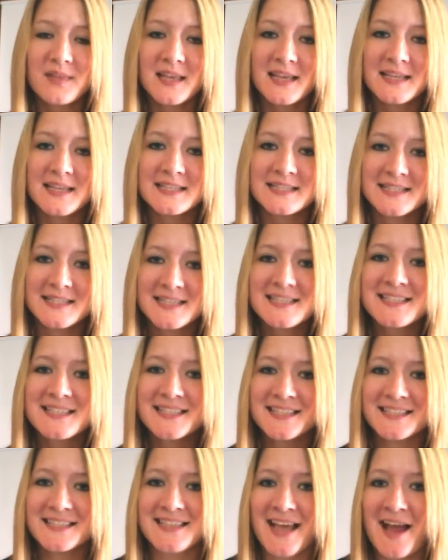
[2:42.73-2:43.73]
Since
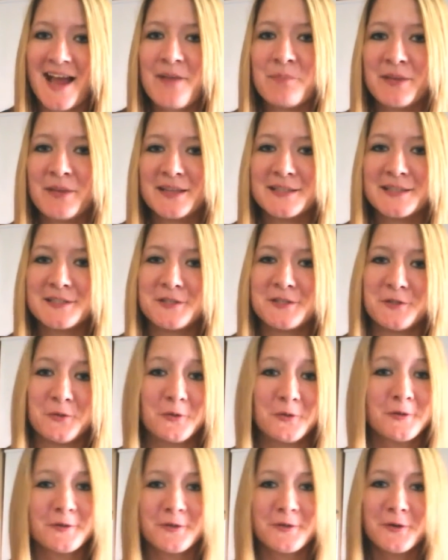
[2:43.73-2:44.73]
this happens,
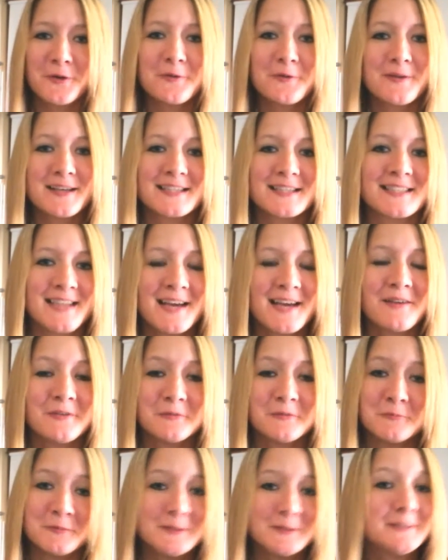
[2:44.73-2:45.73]
your Norwex
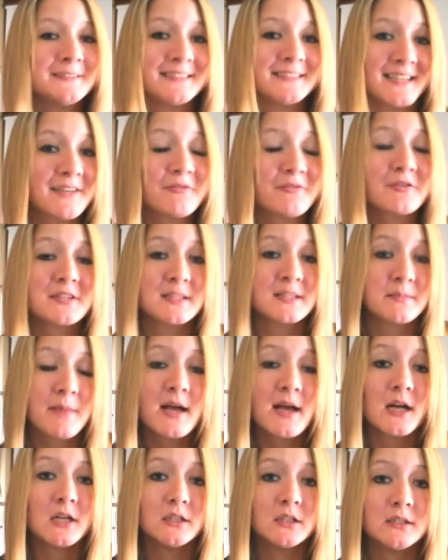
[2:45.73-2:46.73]
towel will never
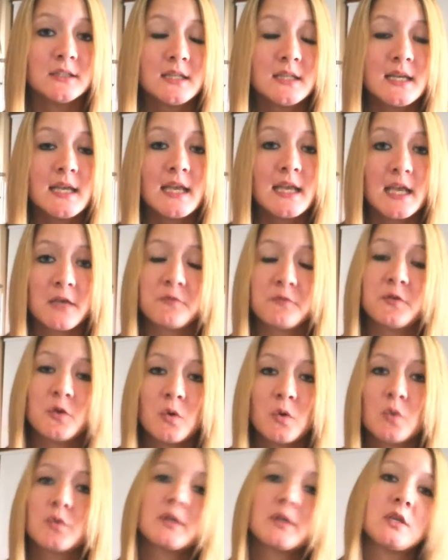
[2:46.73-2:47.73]
smell if you
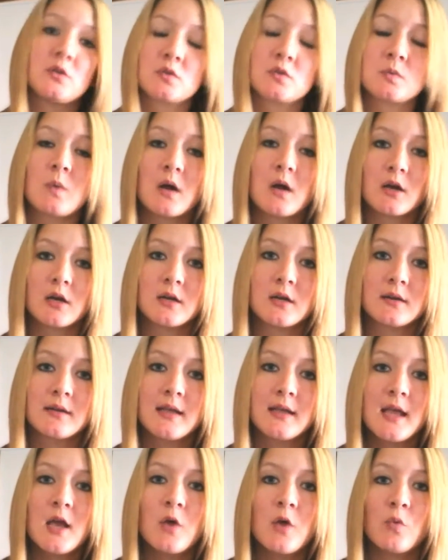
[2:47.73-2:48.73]
only use water.
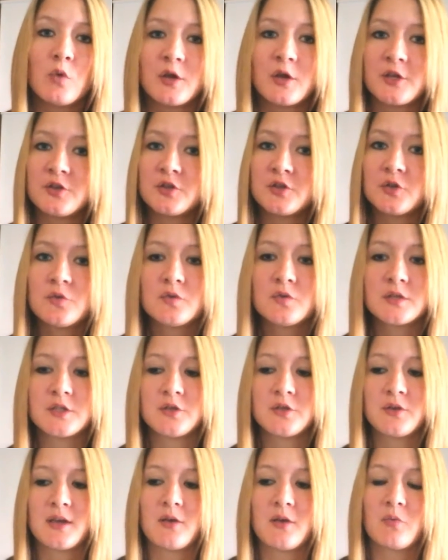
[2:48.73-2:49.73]
What you do is
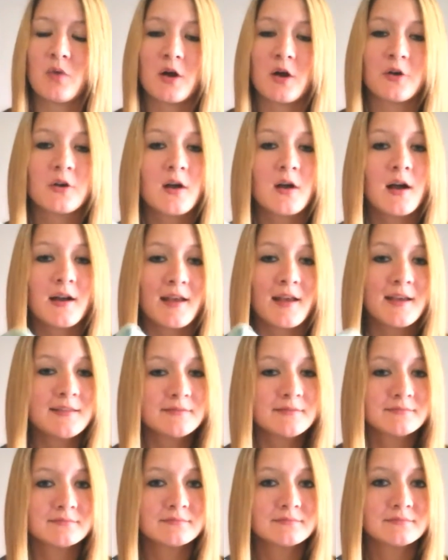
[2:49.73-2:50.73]
you get water on it,
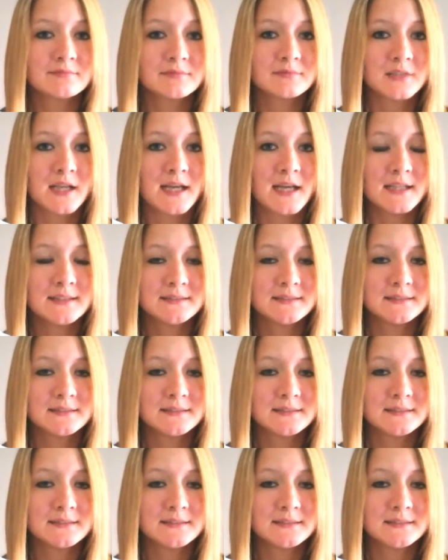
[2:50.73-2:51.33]
okay?